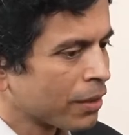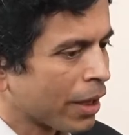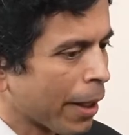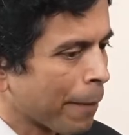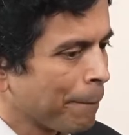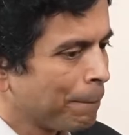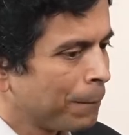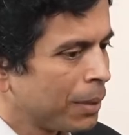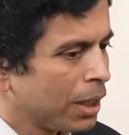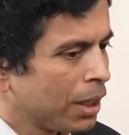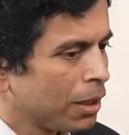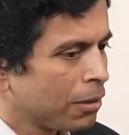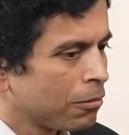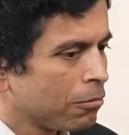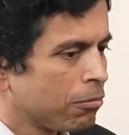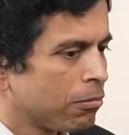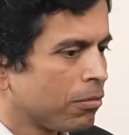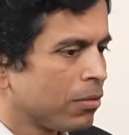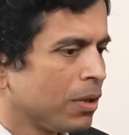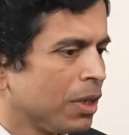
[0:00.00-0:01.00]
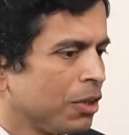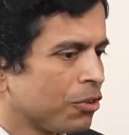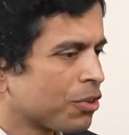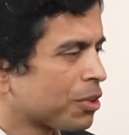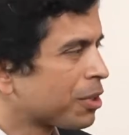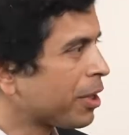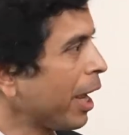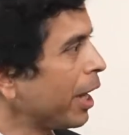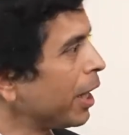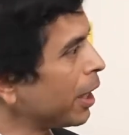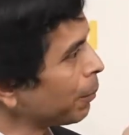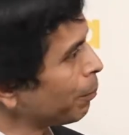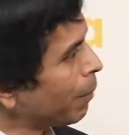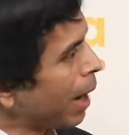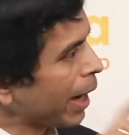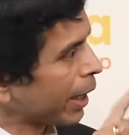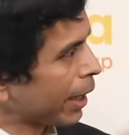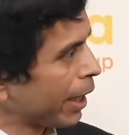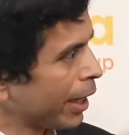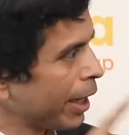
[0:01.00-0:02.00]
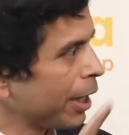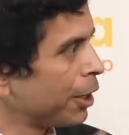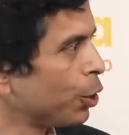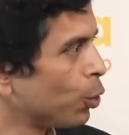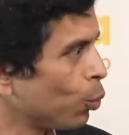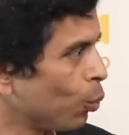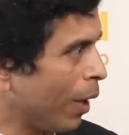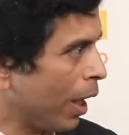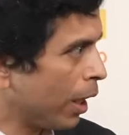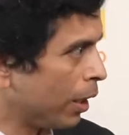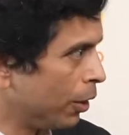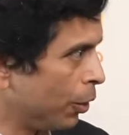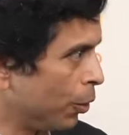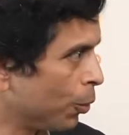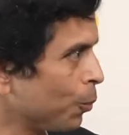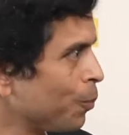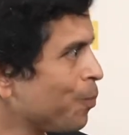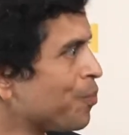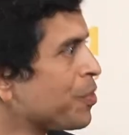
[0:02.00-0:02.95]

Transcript: that I believe is tying back again to value.